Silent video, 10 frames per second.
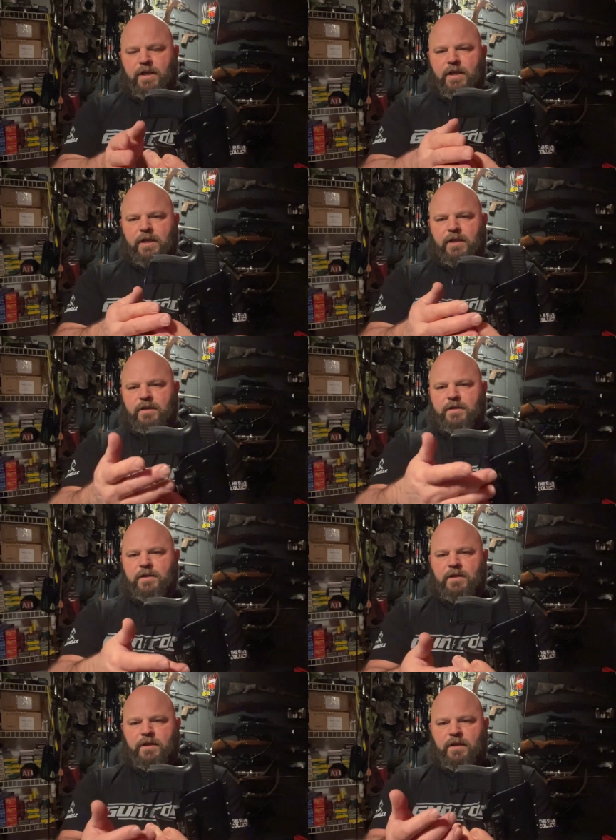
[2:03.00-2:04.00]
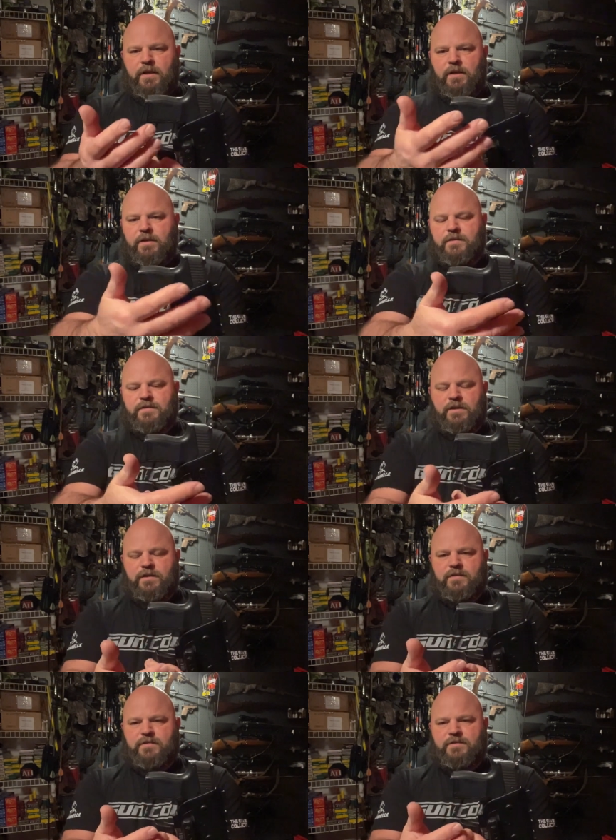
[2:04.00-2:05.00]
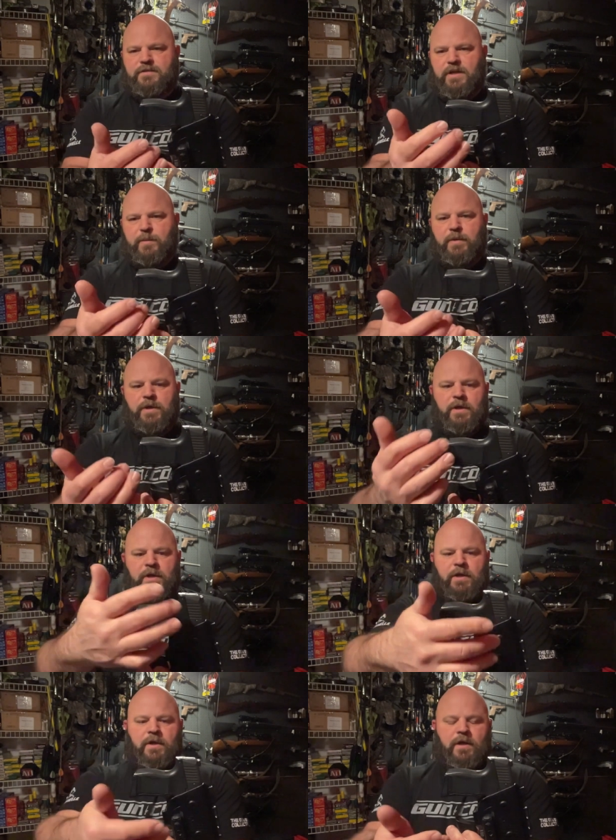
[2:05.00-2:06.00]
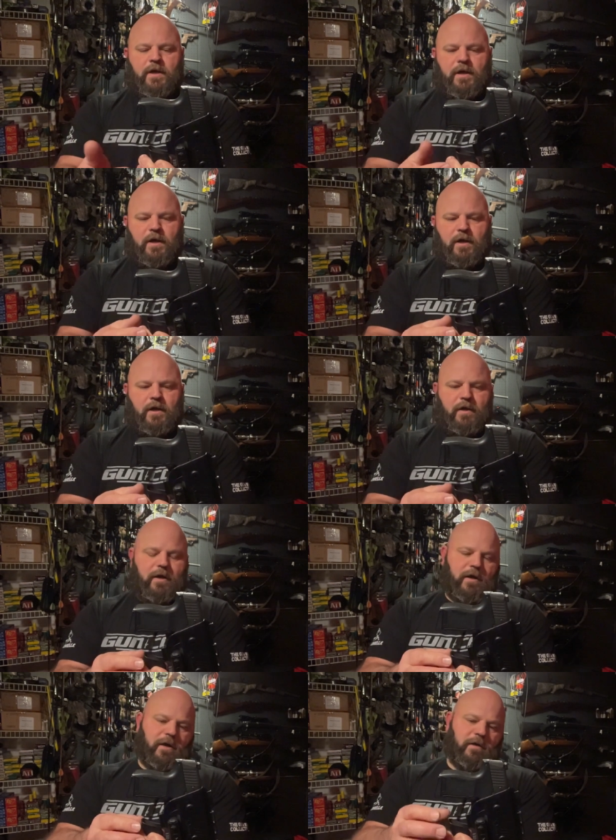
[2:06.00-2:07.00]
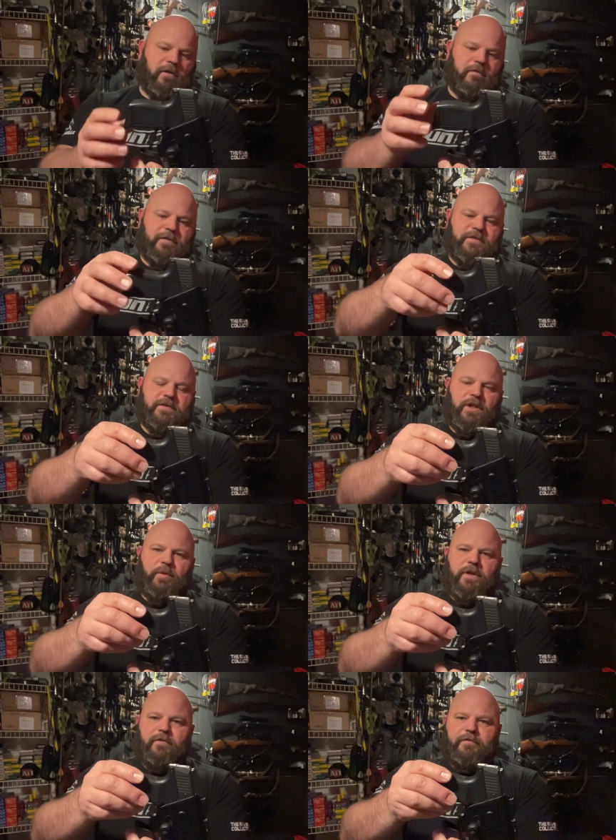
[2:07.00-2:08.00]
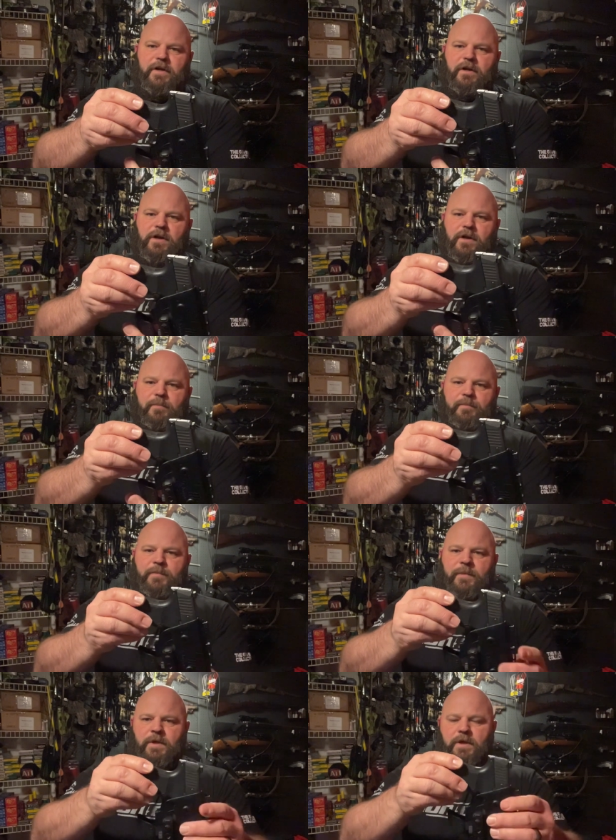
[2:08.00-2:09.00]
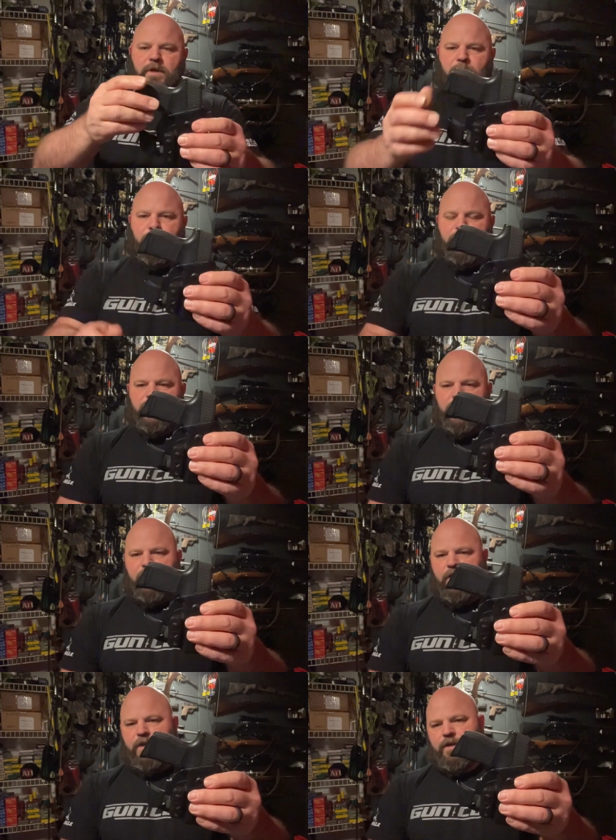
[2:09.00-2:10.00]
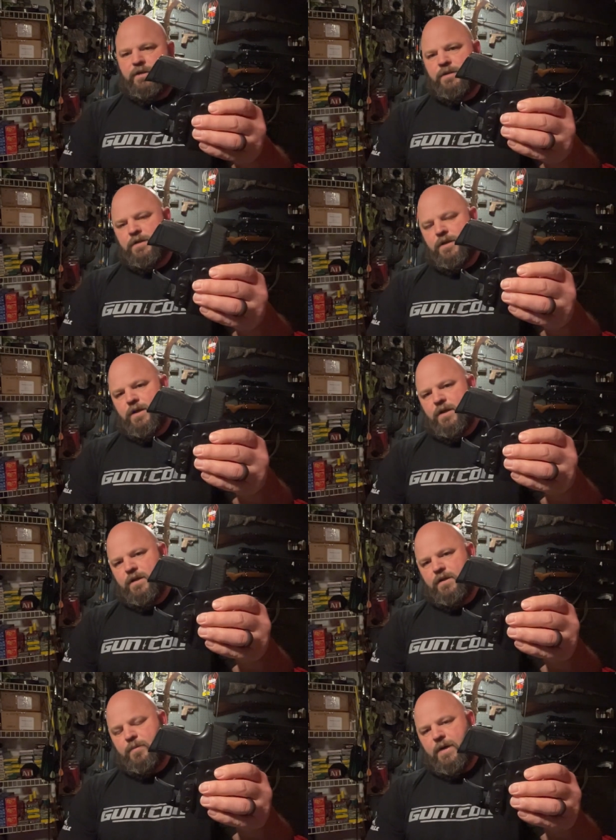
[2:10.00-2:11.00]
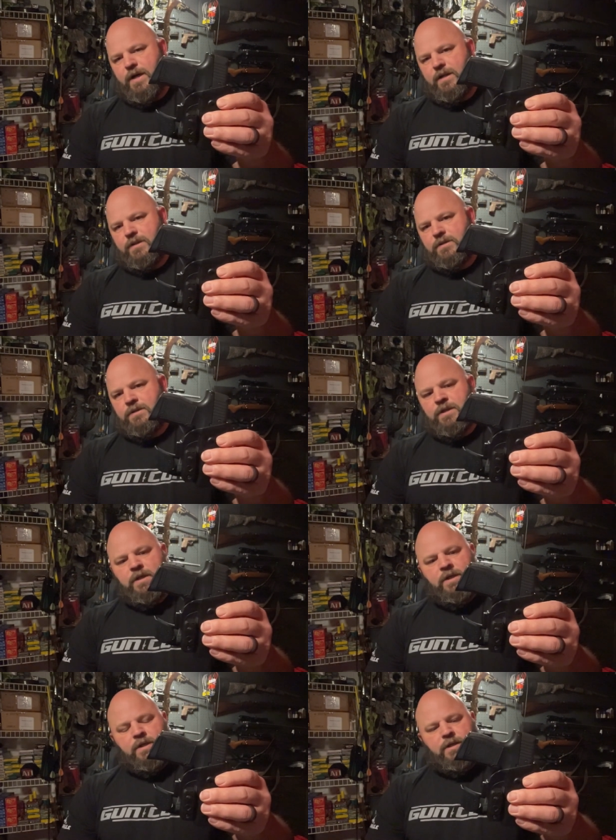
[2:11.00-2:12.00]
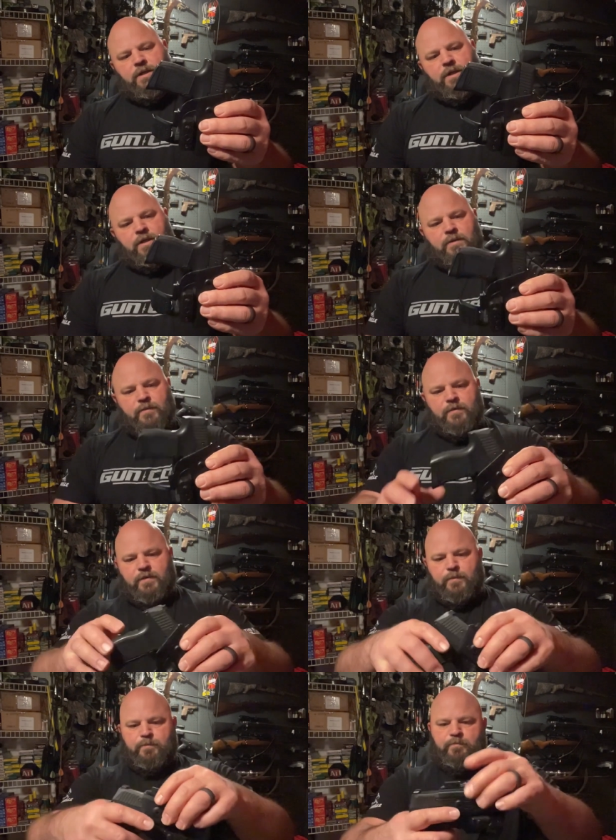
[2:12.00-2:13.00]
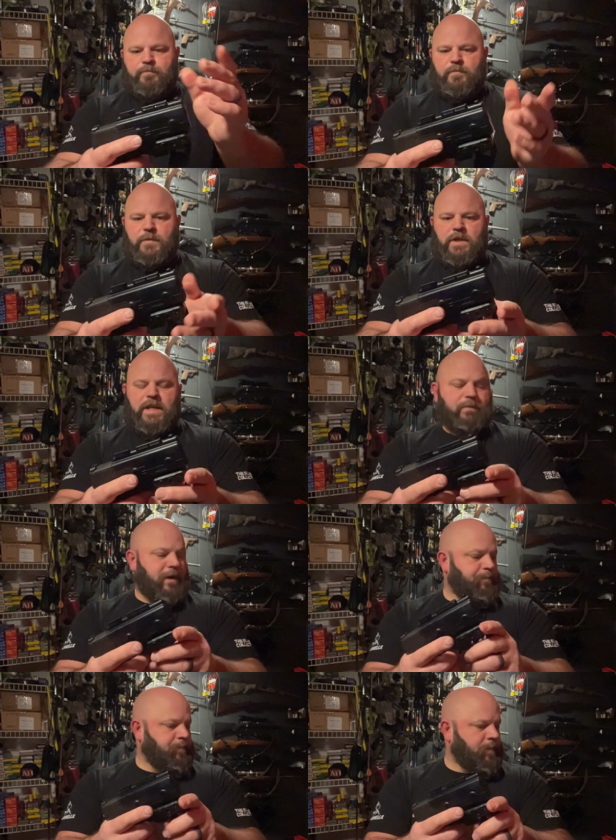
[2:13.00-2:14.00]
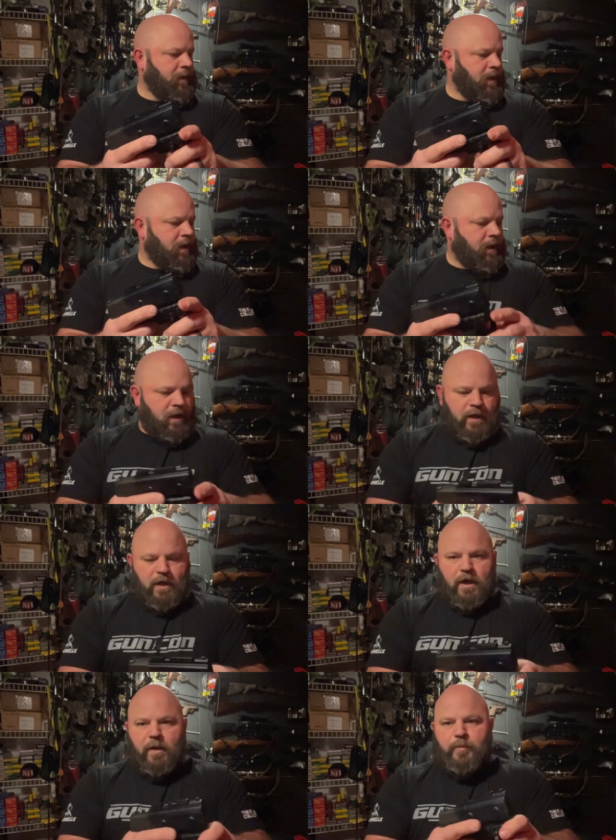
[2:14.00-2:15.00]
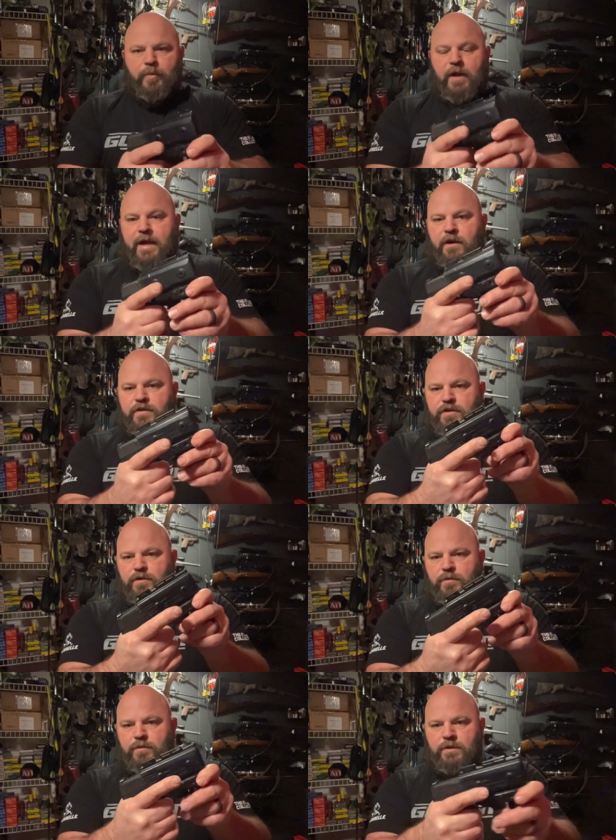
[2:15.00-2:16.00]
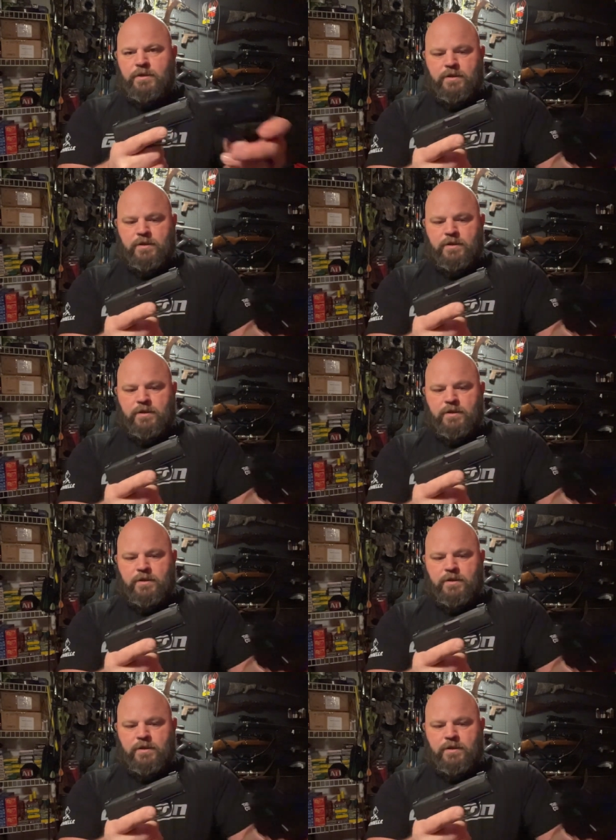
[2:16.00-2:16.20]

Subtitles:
and conceal some of the silhouette of the firearm when you're carrying in your pocket. So anyway, prior to